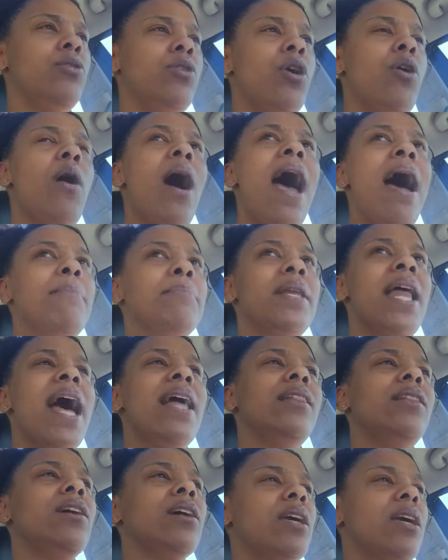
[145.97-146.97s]
You know, I'm
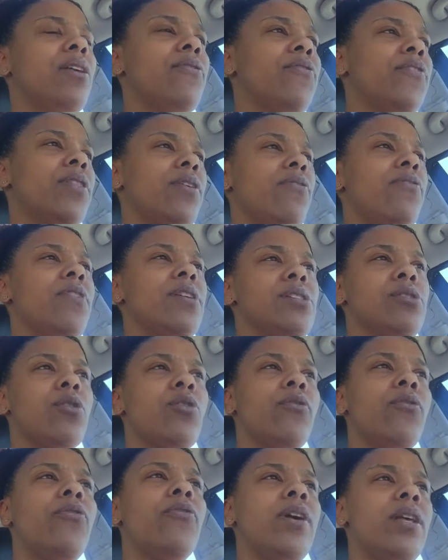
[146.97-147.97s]
not looking for the
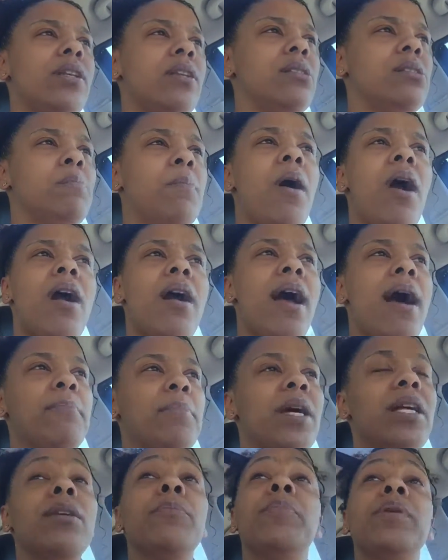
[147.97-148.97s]
physical fitness part. I'm
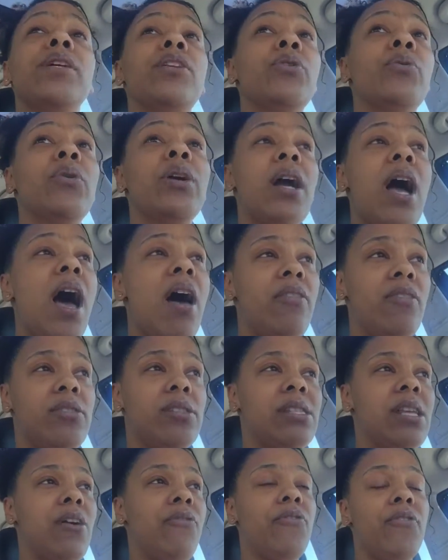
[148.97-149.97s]
going to be doing other
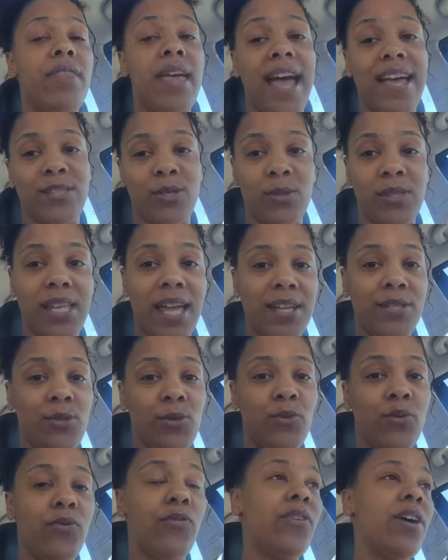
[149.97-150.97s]
stuff for that. So stay
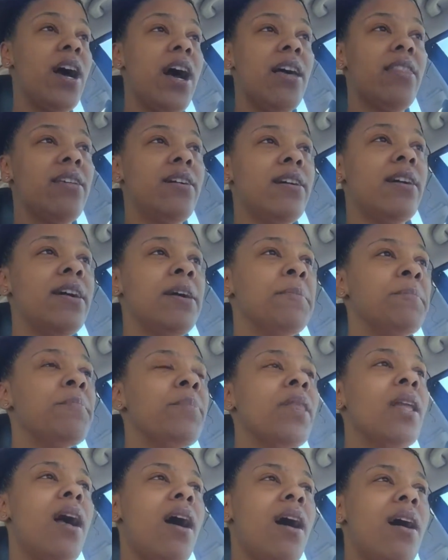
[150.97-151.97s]
tuned for other
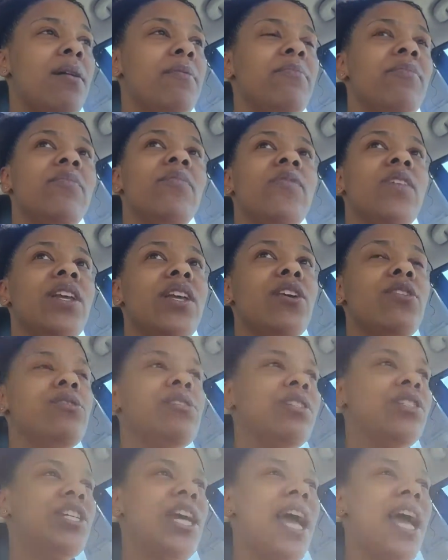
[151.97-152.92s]
um, videos and